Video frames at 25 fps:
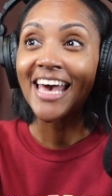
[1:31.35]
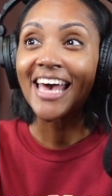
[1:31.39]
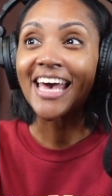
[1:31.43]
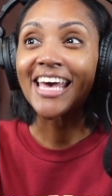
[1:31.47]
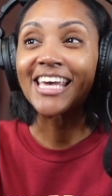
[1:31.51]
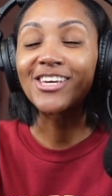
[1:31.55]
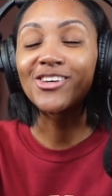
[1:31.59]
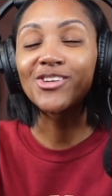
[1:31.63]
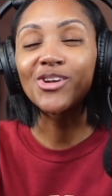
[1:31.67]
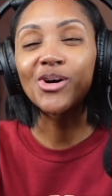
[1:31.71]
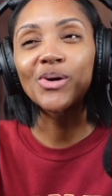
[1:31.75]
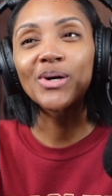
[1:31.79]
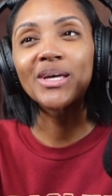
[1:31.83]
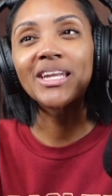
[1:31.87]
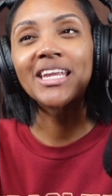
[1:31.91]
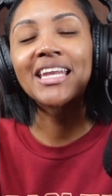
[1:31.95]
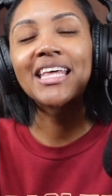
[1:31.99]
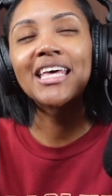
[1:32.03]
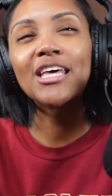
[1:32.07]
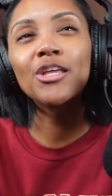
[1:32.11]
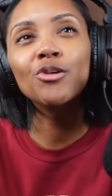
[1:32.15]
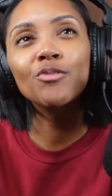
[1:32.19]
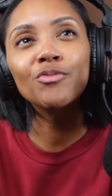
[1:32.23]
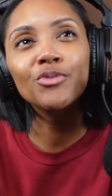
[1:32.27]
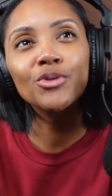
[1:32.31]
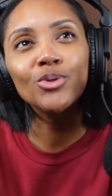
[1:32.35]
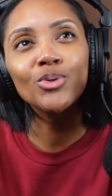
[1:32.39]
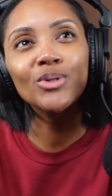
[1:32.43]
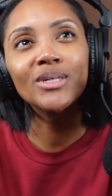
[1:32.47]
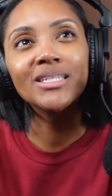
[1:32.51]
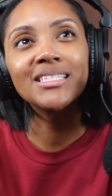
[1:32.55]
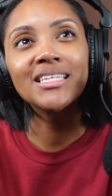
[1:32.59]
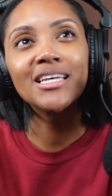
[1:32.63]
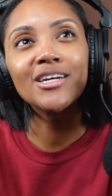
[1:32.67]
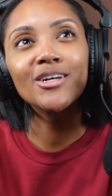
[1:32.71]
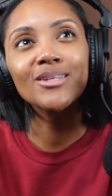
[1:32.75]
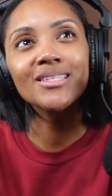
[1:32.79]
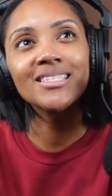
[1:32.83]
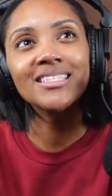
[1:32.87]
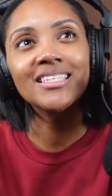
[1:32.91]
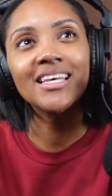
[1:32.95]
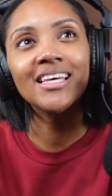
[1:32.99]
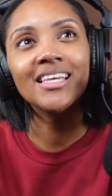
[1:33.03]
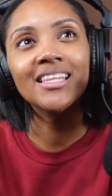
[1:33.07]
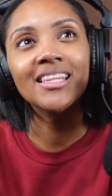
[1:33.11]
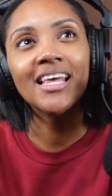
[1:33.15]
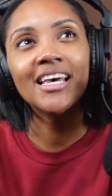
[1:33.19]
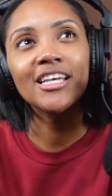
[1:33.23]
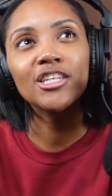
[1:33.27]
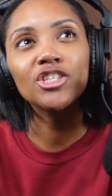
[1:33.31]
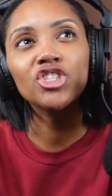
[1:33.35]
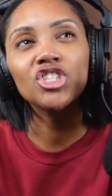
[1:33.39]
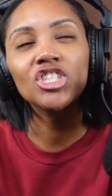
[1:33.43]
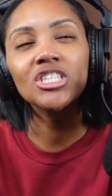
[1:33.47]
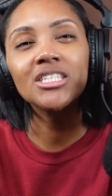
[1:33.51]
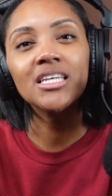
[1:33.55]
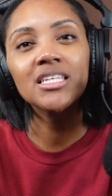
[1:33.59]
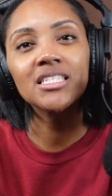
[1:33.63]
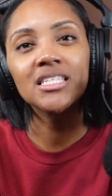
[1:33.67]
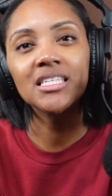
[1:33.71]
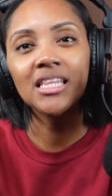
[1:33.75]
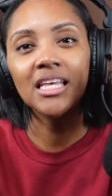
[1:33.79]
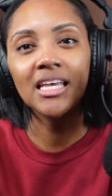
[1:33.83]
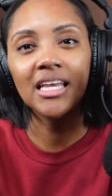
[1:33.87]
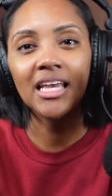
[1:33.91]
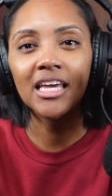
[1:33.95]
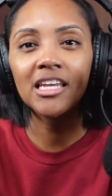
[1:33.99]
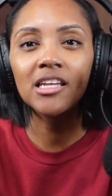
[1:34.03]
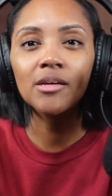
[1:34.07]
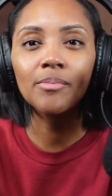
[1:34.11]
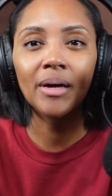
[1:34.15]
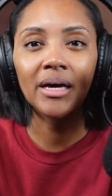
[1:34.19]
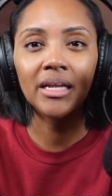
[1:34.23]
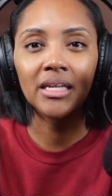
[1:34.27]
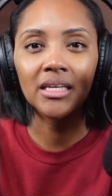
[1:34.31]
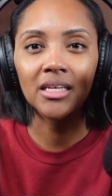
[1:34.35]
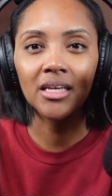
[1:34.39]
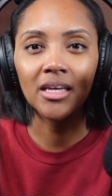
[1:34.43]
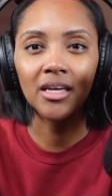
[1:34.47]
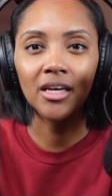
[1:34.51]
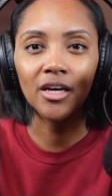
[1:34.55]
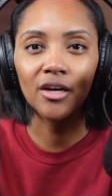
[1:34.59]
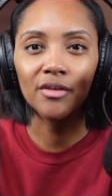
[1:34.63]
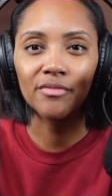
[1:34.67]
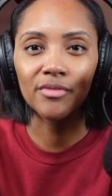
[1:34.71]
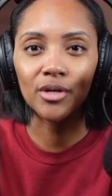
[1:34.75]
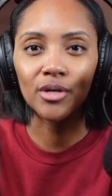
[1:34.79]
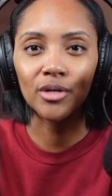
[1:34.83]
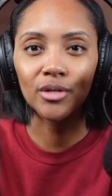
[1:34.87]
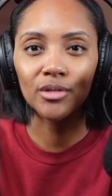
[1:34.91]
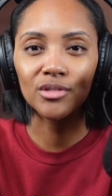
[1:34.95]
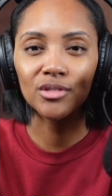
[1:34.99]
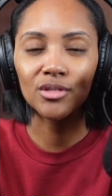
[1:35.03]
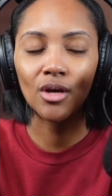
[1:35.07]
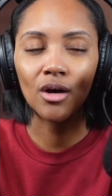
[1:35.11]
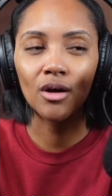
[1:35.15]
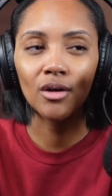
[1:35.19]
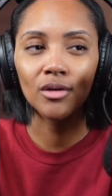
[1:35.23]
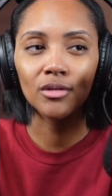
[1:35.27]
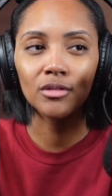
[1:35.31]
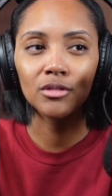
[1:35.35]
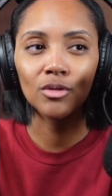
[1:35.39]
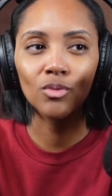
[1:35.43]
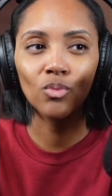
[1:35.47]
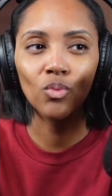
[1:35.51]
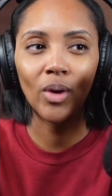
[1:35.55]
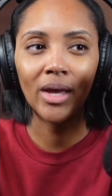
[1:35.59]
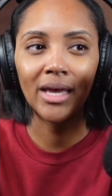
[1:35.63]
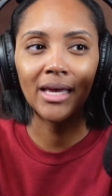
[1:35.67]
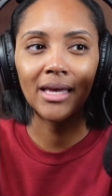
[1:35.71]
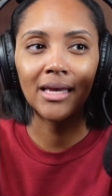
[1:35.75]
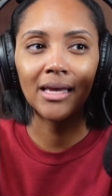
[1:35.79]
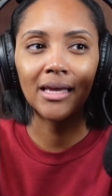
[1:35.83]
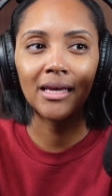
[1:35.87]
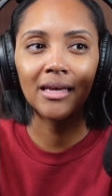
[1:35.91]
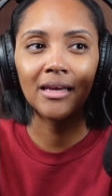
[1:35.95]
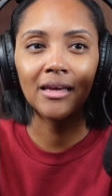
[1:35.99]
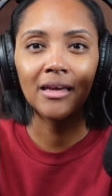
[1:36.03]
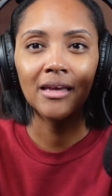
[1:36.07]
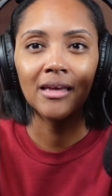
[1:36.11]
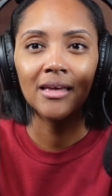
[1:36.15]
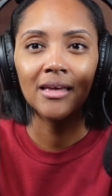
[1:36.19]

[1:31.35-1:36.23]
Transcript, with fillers: And, you know, in an interview, Adele said like she doesn't think anybody can cover her songs the way